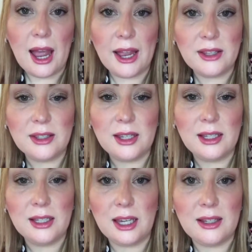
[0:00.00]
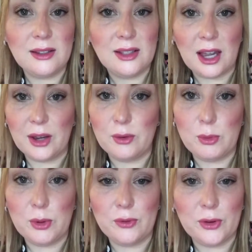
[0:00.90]
And the skin tag
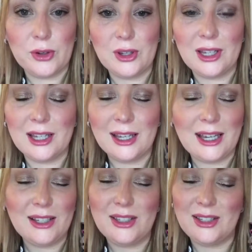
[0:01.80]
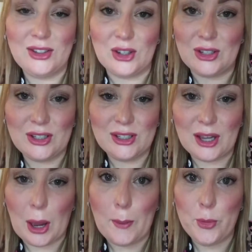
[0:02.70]
removal is just
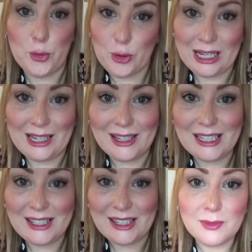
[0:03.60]
brilliant.